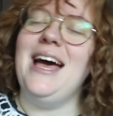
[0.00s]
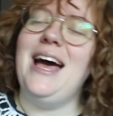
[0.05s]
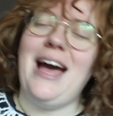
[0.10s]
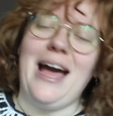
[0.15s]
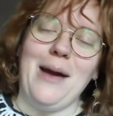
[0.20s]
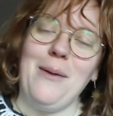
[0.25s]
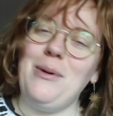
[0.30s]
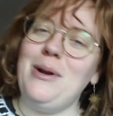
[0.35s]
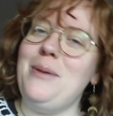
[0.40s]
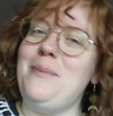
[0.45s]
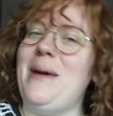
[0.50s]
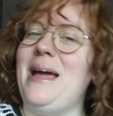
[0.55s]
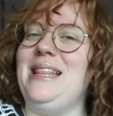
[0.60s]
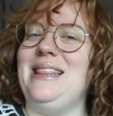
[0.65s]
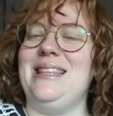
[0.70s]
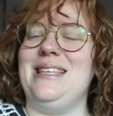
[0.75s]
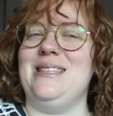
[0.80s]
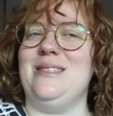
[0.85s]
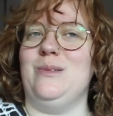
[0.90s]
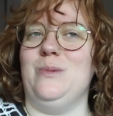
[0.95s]
I want to paint
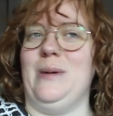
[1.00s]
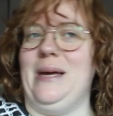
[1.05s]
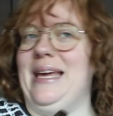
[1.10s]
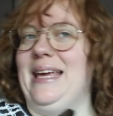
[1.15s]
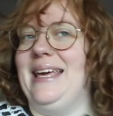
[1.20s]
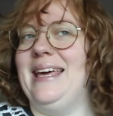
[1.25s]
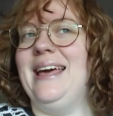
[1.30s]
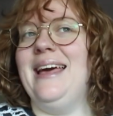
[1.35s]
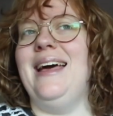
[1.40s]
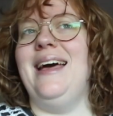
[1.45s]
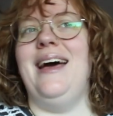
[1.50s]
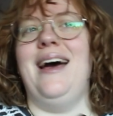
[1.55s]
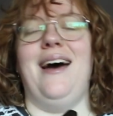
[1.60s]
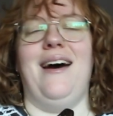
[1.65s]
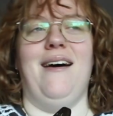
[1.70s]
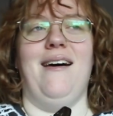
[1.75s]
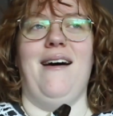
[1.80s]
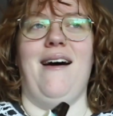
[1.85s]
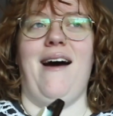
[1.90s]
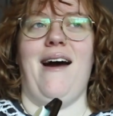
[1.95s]
this week.
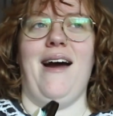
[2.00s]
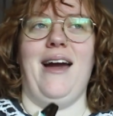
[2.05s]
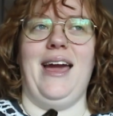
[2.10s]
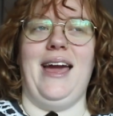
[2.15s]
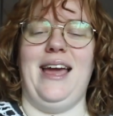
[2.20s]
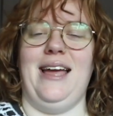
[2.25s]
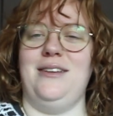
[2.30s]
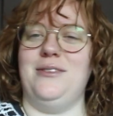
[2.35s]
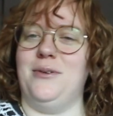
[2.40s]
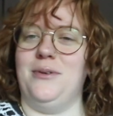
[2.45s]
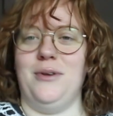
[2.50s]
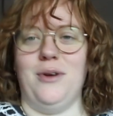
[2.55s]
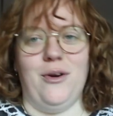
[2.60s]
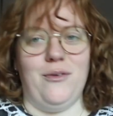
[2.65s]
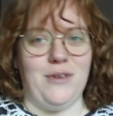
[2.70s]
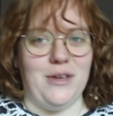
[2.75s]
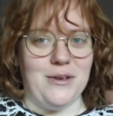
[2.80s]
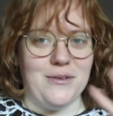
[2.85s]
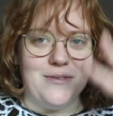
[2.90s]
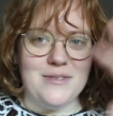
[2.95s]
I don't know
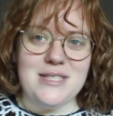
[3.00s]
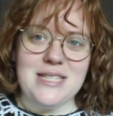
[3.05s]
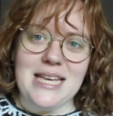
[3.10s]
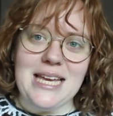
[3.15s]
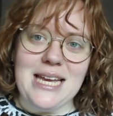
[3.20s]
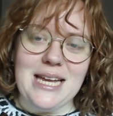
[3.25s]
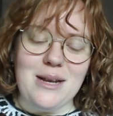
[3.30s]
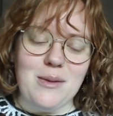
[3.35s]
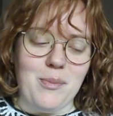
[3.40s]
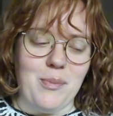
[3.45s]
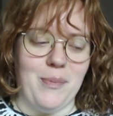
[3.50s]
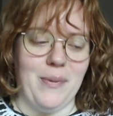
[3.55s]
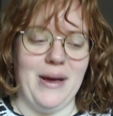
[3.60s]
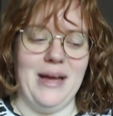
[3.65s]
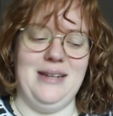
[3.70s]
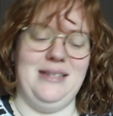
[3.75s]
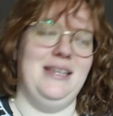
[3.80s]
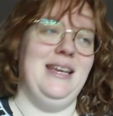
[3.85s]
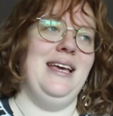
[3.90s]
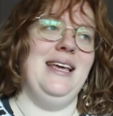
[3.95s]
if you've seen,
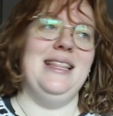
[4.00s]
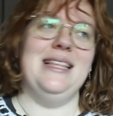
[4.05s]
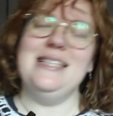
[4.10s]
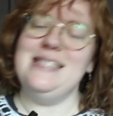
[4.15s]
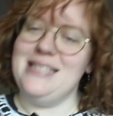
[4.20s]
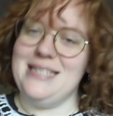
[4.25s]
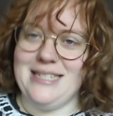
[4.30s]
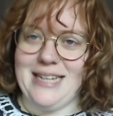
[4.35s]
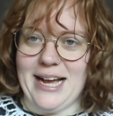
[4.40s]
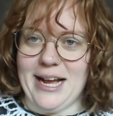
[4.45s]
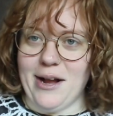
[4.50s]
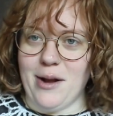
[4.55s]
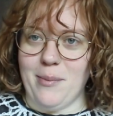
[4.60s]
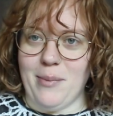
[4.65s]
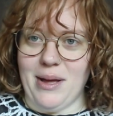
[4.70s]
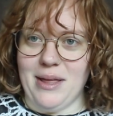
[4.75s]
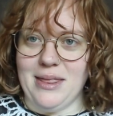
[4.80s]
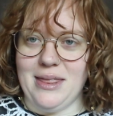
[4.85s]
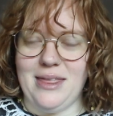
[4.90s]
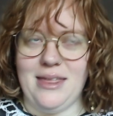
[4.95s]
but this entire
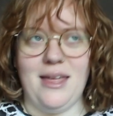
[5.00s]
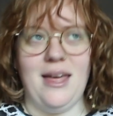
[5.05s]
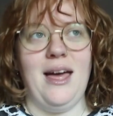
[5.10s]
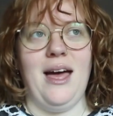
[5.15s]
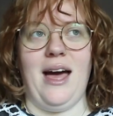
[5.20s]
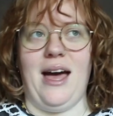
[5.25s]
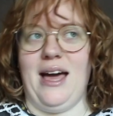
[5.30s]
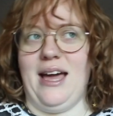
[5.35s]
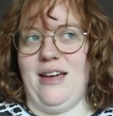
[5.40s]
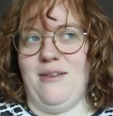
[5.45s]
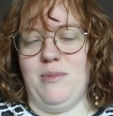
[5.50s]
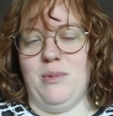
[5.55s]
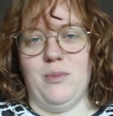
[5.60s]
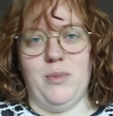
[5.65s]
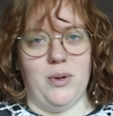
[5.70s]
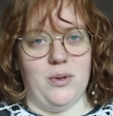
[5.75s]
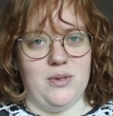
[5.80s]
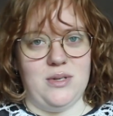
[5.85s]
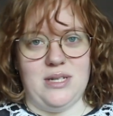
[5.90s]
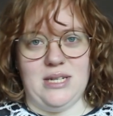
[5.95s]
month I have been
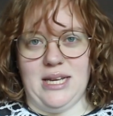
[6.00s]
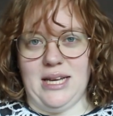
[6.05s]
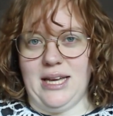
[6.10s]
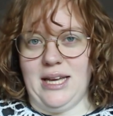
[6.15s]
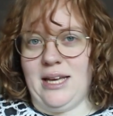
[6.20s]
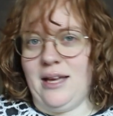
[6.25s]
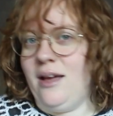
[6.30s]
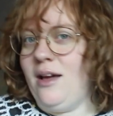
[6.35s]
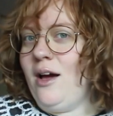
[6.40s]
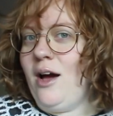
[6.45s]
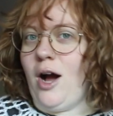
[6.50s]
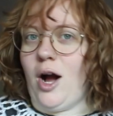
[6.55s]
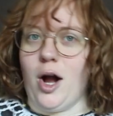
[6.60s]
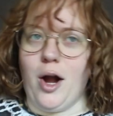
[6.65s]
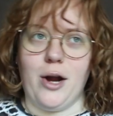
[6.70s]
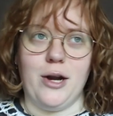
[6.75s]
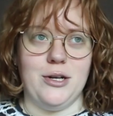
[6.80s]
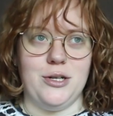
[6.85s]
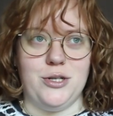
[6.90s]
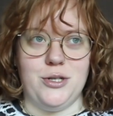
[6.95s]
posting
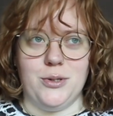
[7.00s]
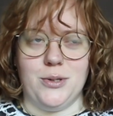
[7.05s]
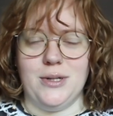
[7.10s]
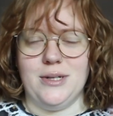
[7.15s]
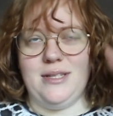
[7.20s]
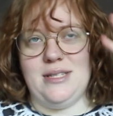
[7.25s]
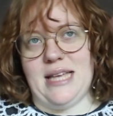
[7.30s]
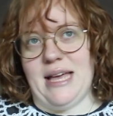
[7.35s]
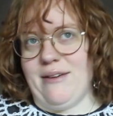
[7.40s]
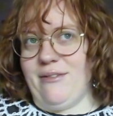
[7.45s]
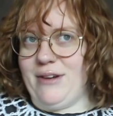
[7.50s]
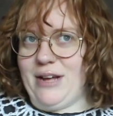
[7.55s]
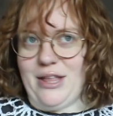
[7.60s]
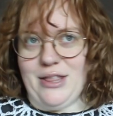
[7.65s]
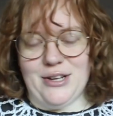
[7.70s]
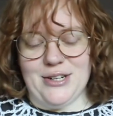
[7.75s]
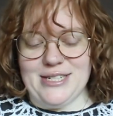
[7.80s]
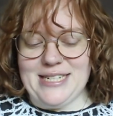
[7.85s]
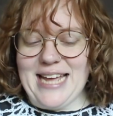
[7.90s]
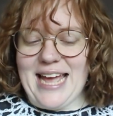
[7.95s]
art shorts every
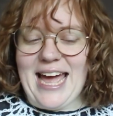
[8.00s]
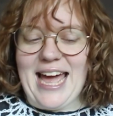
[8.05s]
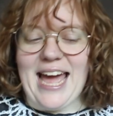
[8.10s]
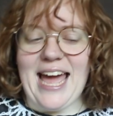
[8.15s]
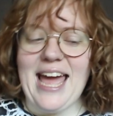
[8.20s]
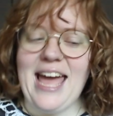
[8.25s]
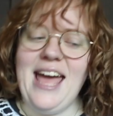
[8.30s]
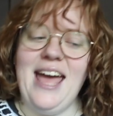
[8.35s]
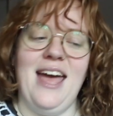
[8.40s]
other day.